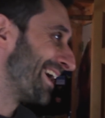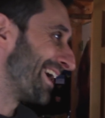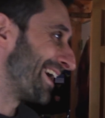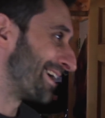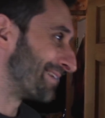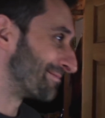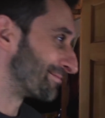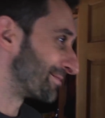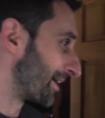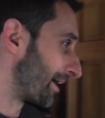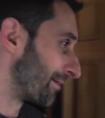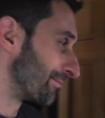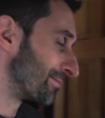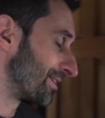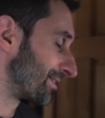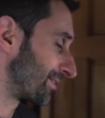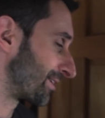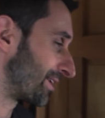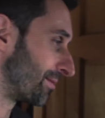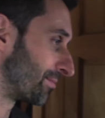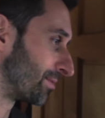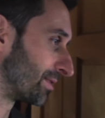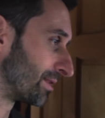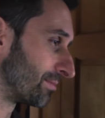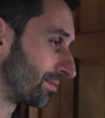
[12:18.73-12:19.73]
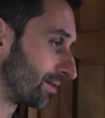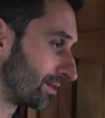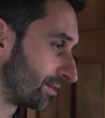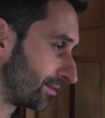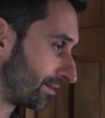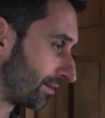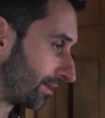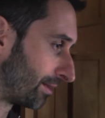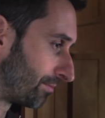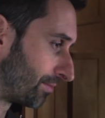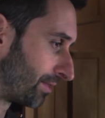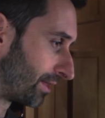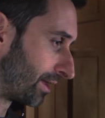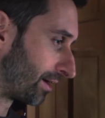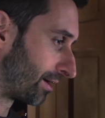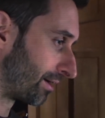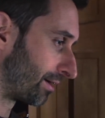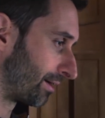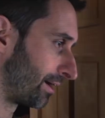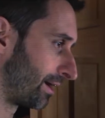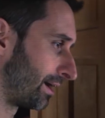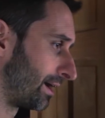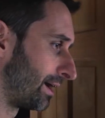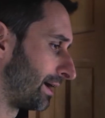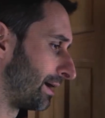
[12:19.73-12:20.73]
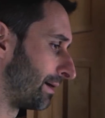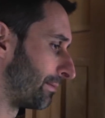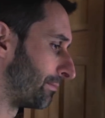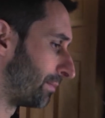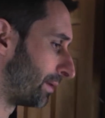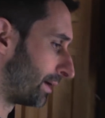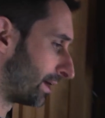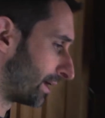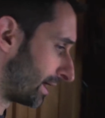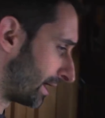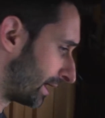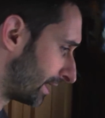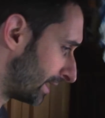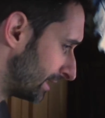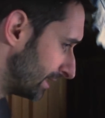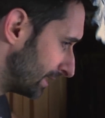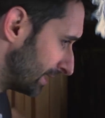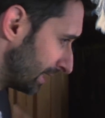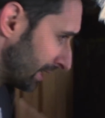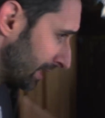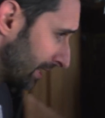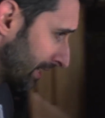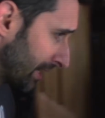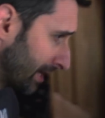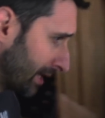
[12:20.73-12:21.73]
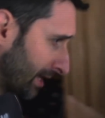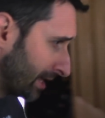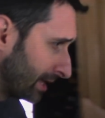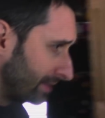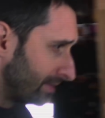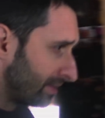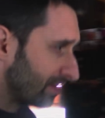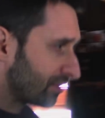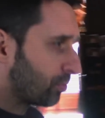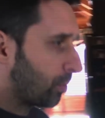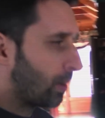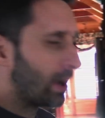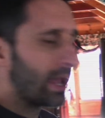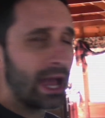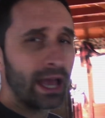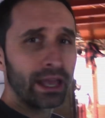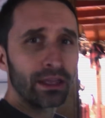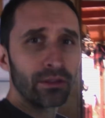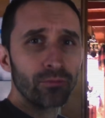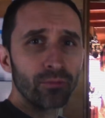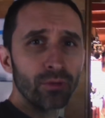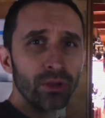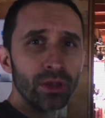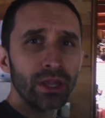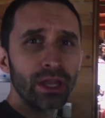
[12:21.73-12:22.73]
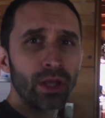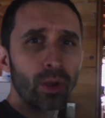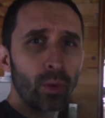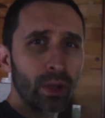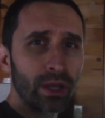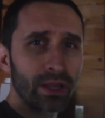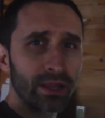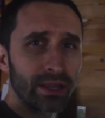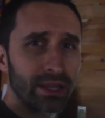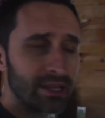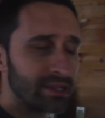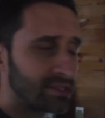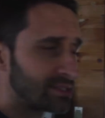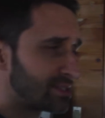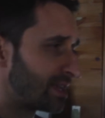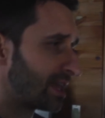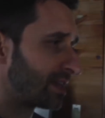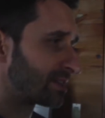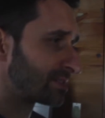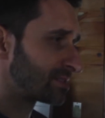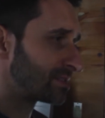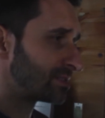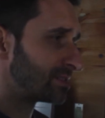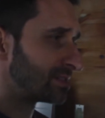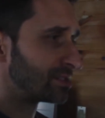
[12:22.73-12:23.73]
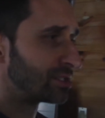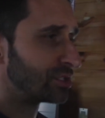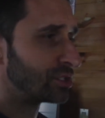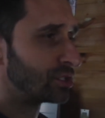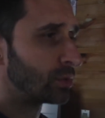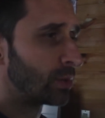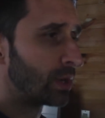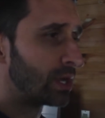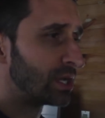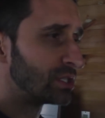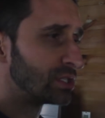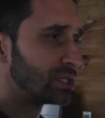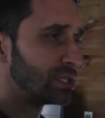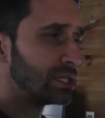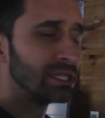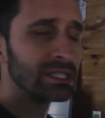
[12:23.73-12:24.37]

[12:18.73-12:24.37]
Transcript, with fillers: I'm, I'm just keeping the pistol up there. Uh, but uh, this way I can really quickly assess the situation.